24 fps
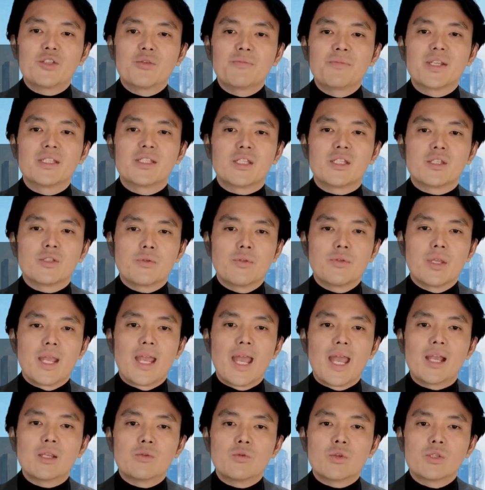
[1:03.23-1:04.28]
a business with an
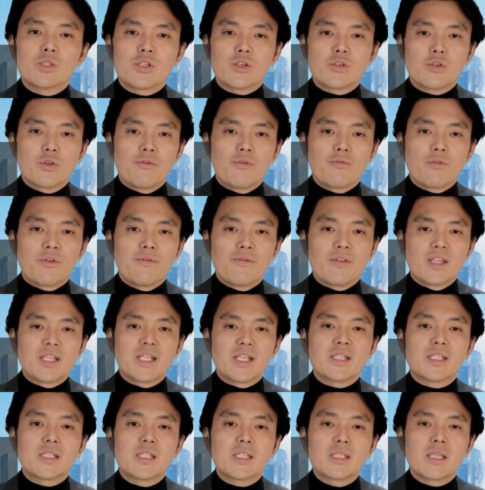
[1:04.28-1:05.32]
annual turnover of at least